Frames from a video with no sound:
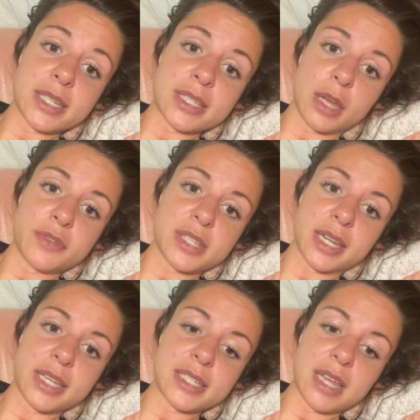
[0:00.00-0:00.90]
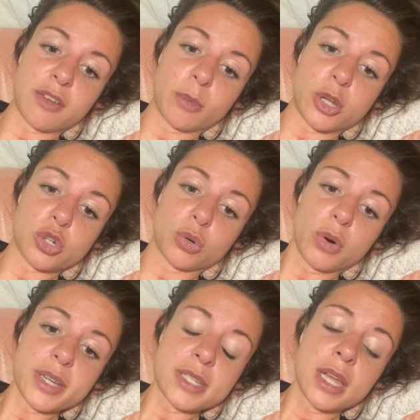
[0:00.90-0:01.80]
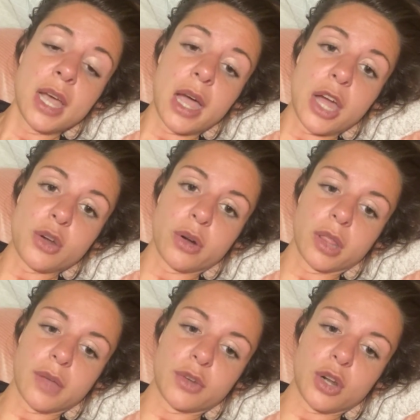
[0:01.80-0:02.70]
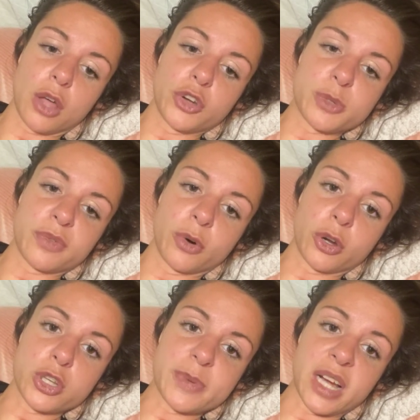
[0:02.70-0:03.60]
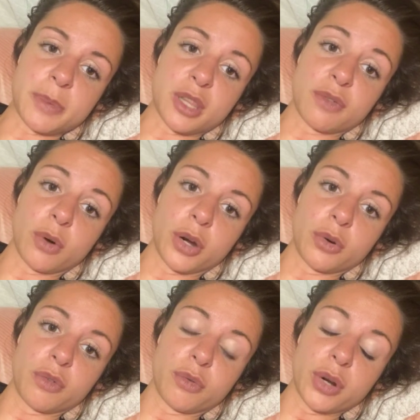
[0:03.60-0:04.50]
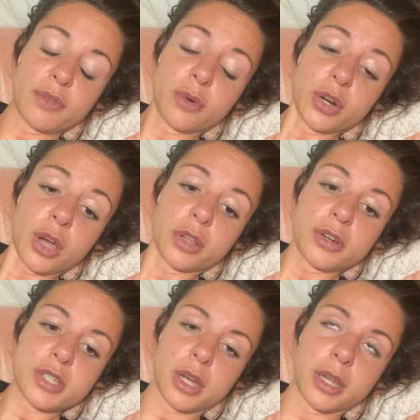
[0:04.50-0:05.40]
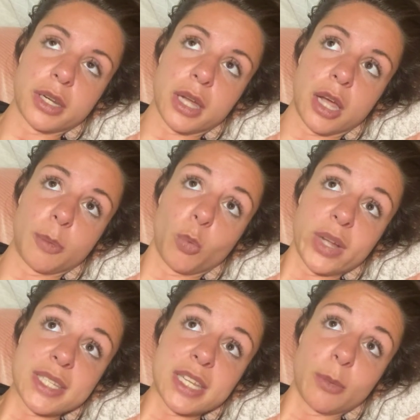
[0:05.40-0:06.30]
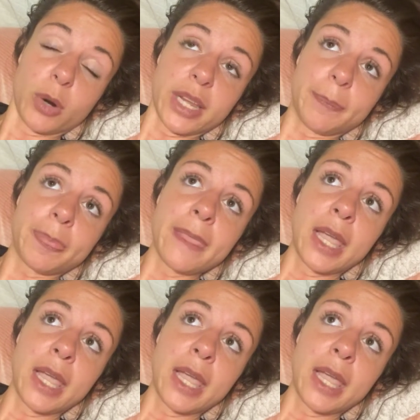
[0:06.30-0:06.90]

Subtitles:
It's a self-study 7-module course, $111 before it goes back up to the $444 on Wednesday morning.